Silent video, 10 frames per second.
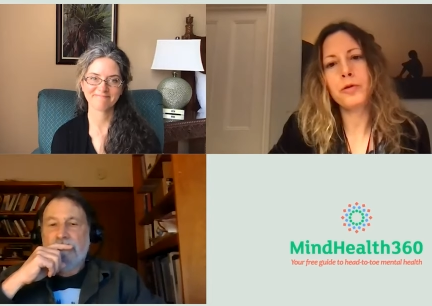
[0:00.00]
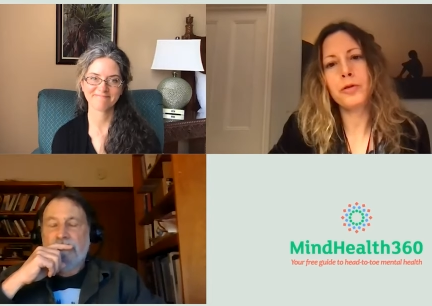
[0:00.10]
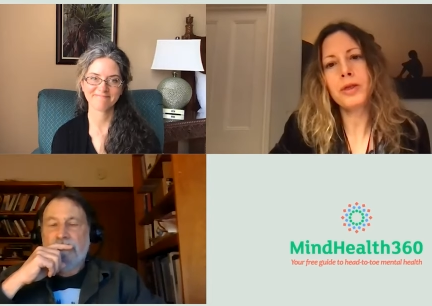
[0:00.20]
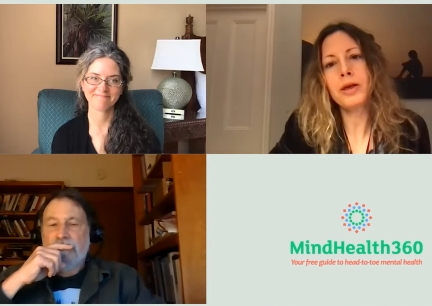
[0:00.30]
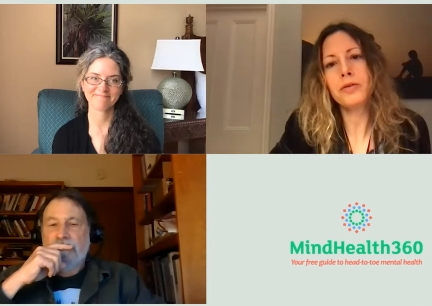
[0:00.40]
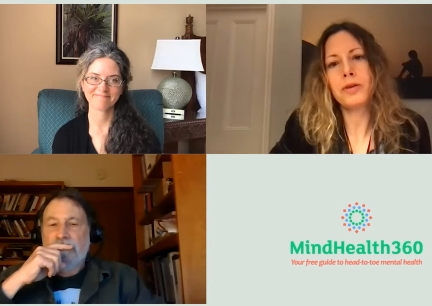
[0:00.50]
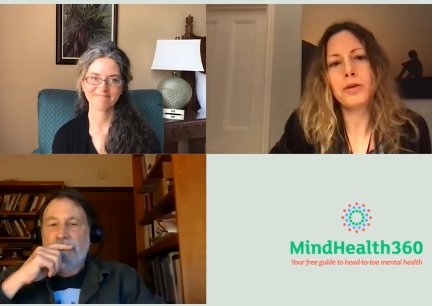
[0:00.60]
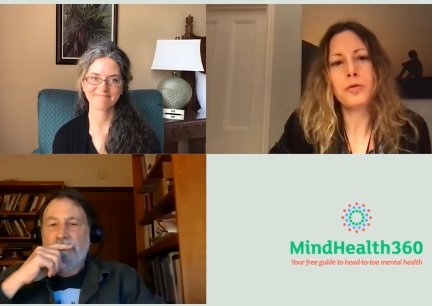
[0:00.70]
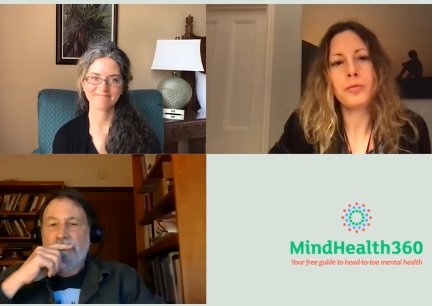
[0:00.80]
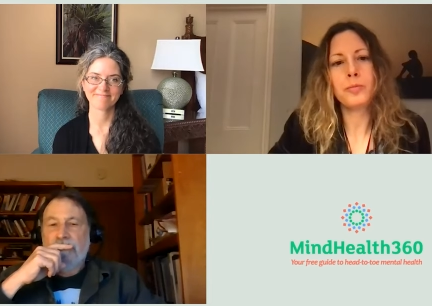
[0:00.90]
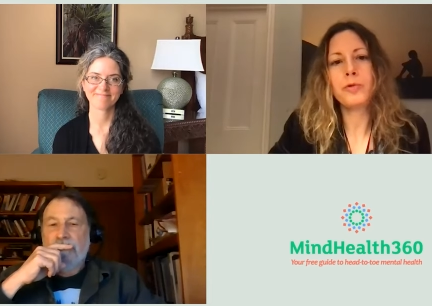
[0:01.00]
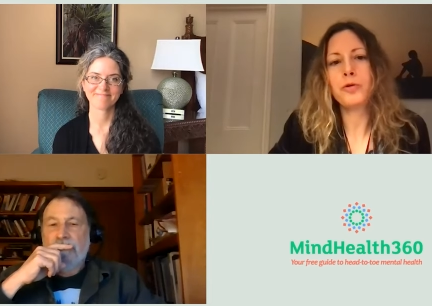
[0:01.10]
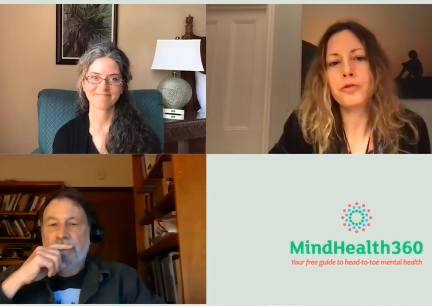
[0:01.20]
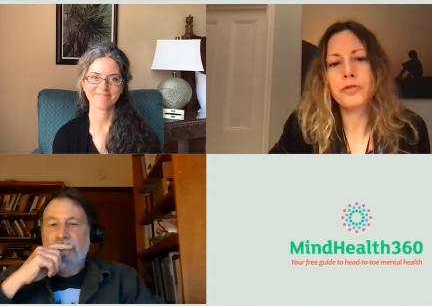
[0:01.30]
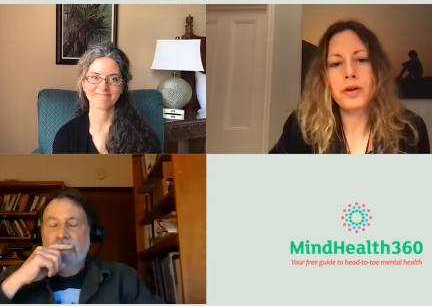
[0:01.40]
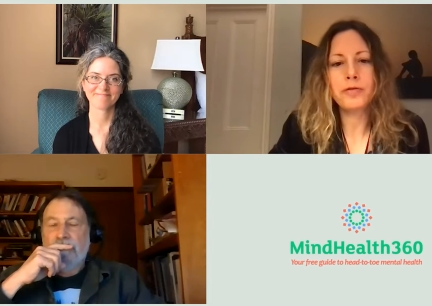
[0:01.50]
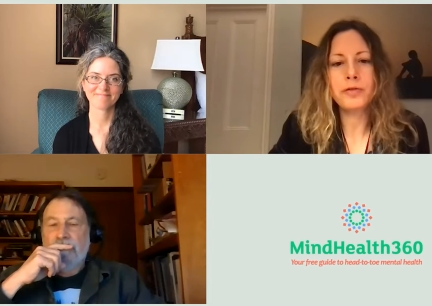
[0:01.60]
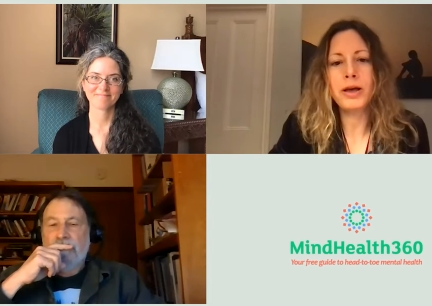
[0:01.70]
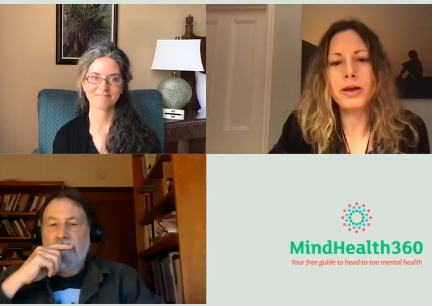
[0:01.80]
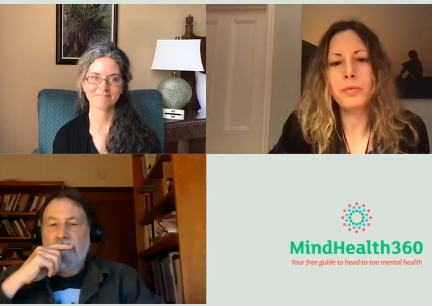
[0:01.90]
Speaker 1: the things that you your
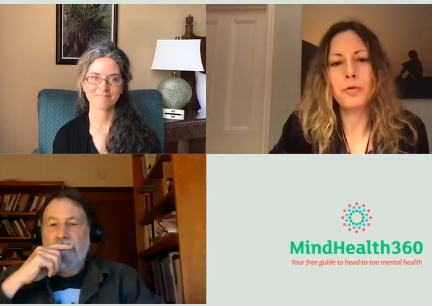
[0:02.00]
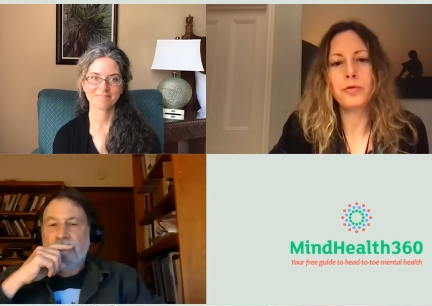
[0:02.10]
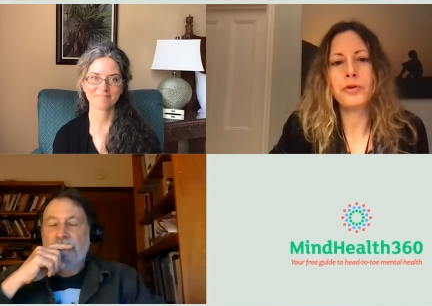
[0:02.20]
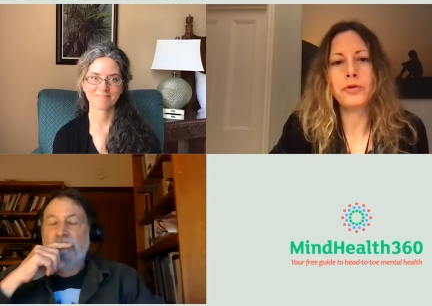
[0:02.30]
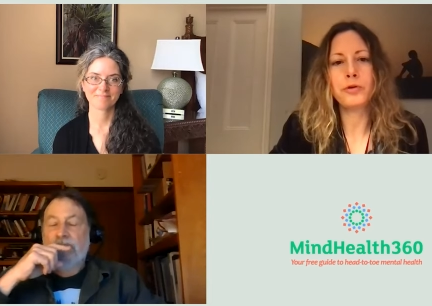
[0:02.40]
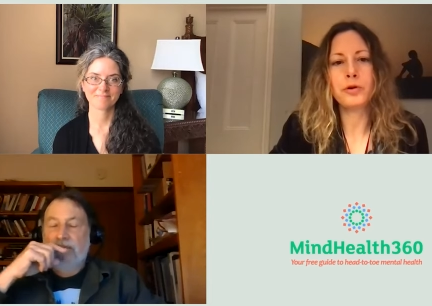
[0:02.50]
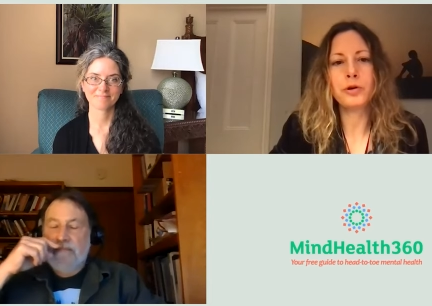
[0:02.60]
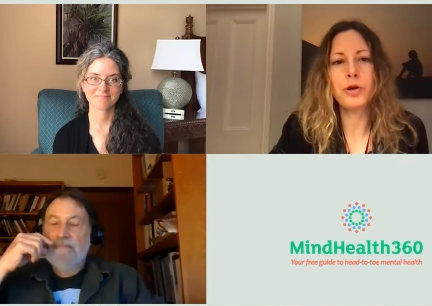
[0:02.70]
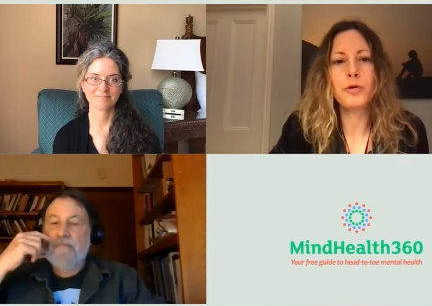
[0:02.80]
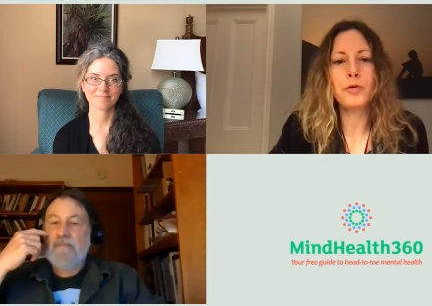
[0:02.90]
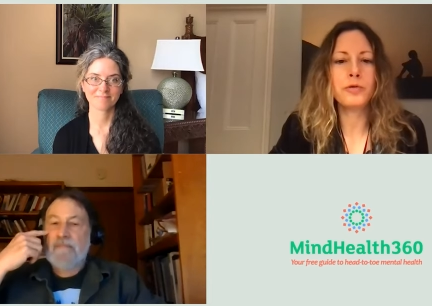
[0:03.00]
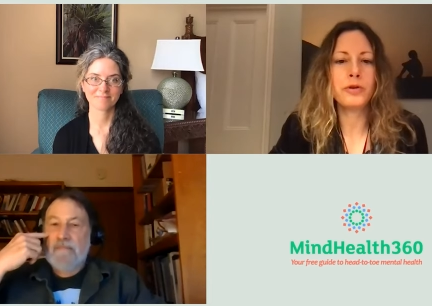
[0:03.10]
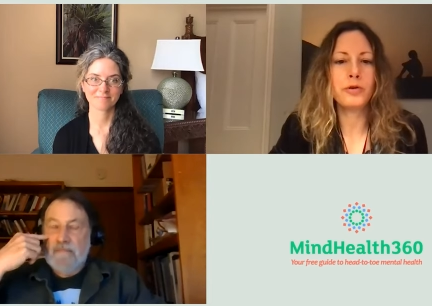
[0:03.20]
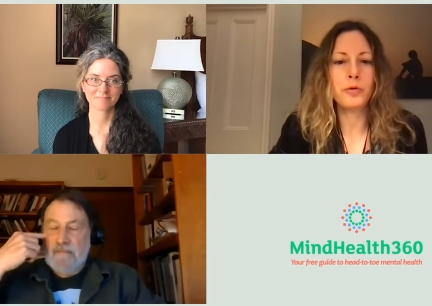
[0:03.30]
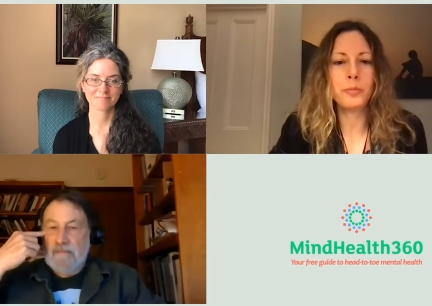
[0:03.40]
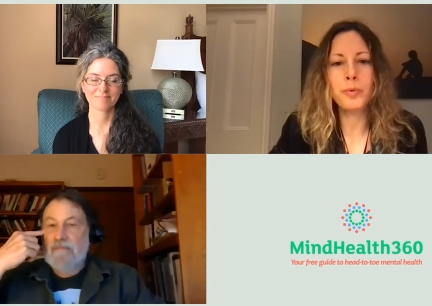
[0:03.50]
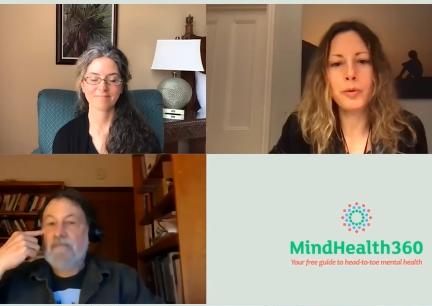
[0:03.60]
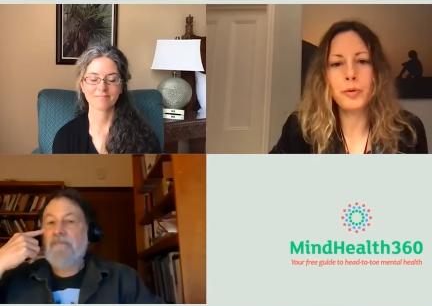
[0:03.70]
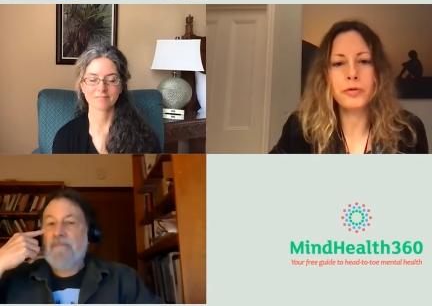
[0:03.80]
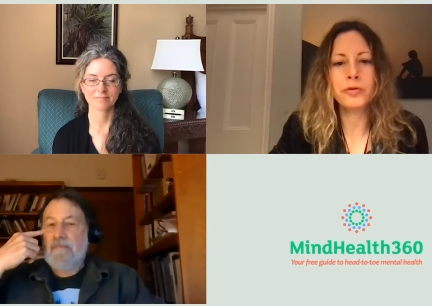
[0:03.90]
stuffed animals and your clothes and your
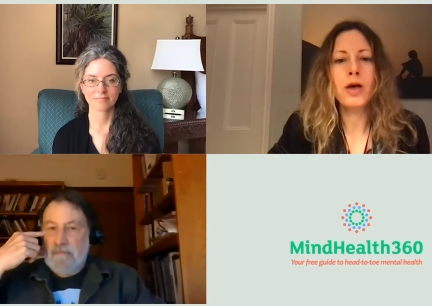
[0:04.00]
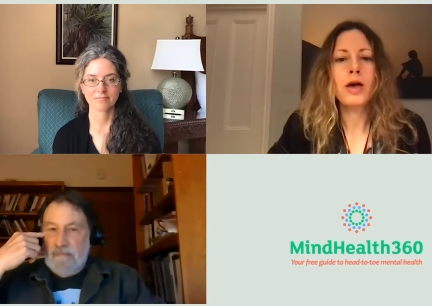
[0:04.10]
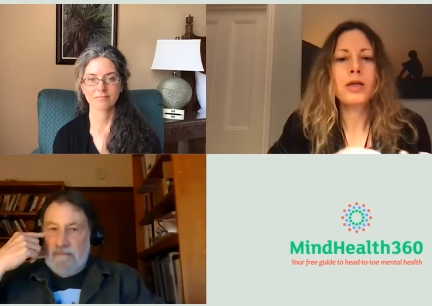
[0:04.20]
books